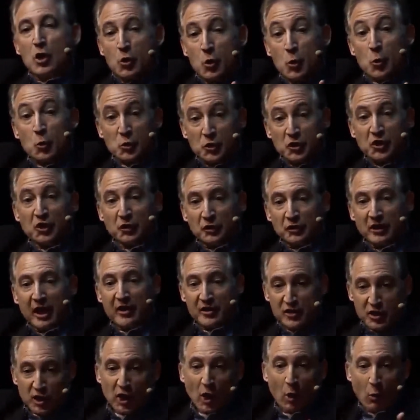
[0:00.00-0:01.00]
you still
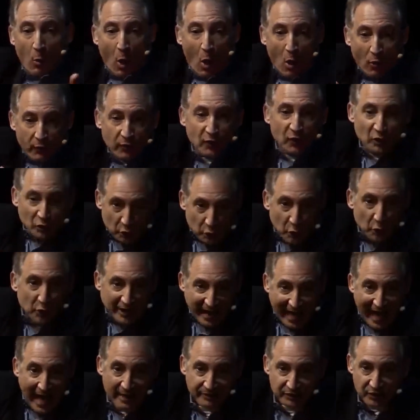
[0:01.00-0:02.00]
need to go over and
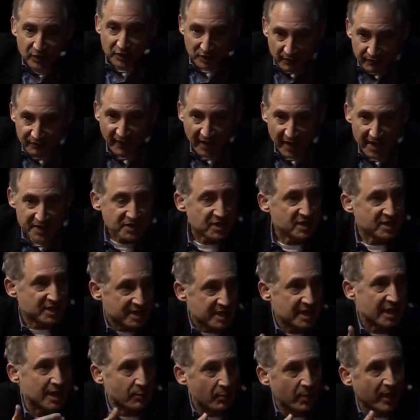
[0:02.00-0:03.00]
look at the device to
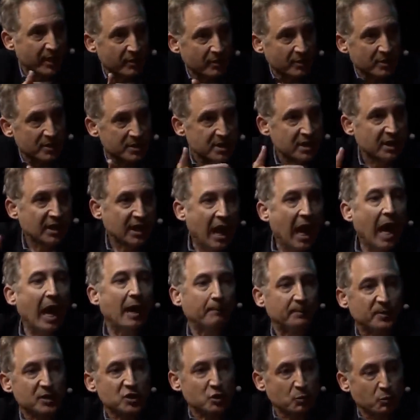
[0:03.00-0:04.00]
see whether it's
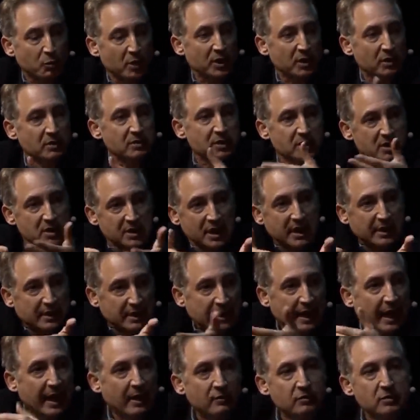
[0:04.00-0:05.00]
accomplished what you set
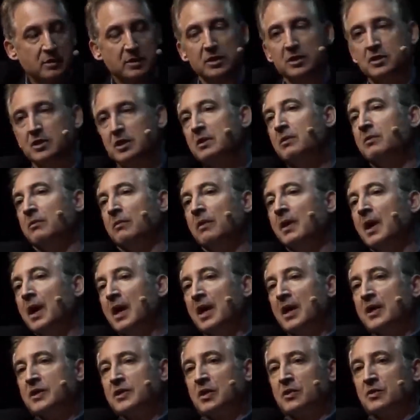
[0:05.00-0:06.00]
it out to do.
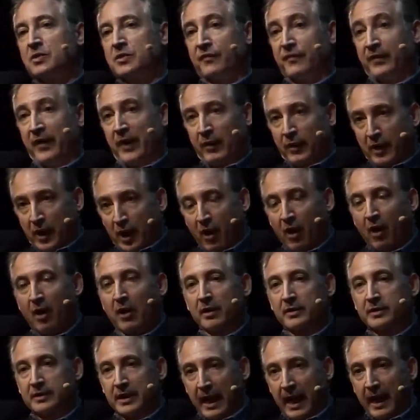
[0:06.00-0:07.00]
So it's very
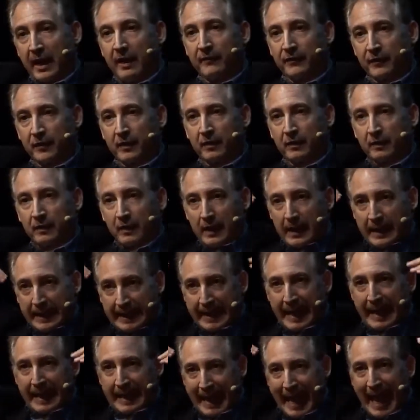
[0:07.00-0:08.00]
hard to ever
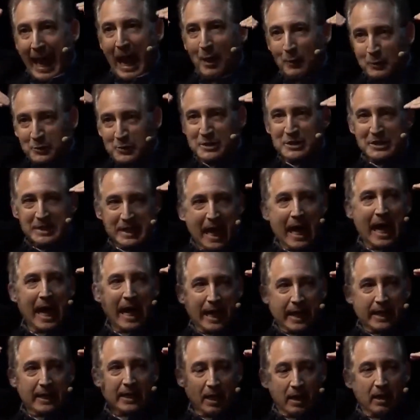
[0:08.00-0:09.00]
get
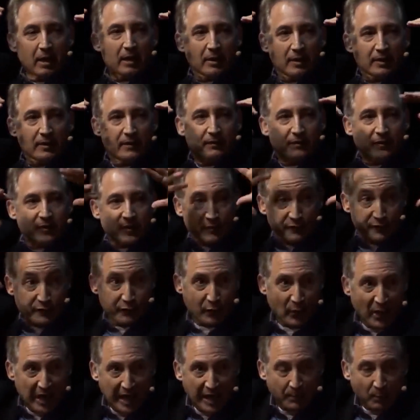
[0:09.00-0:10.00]
outside of the
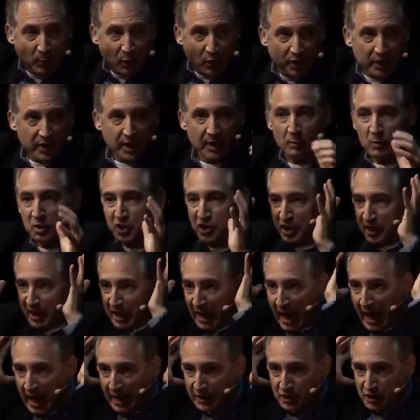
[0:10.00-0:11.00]
framework in which a
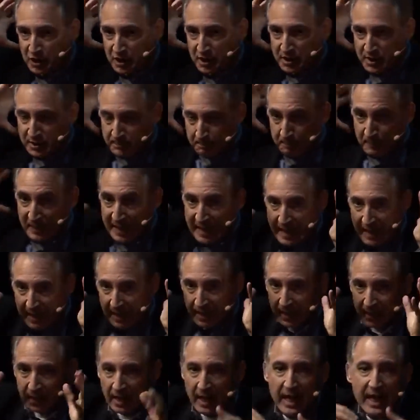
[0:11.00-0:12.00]
conscious
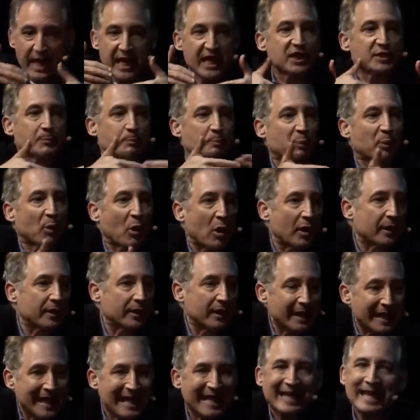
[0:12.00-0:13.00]
being is
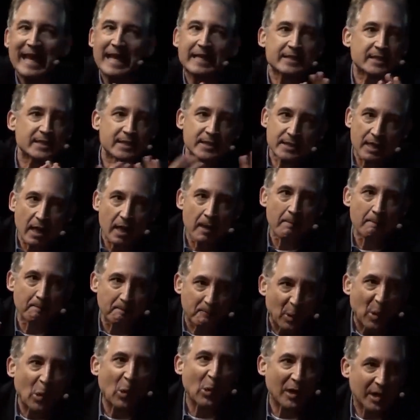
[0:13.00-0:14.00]
brought in at some
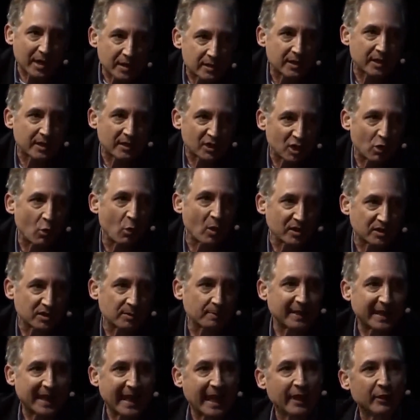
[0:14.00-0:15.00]
point in the
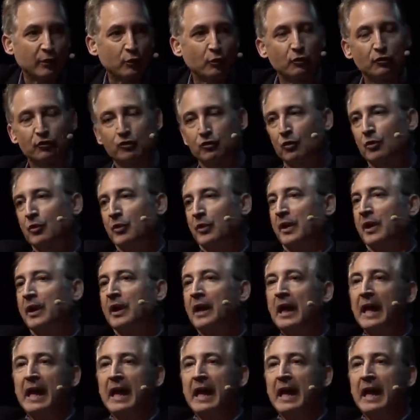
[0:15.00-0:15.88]
quantum mechanical story.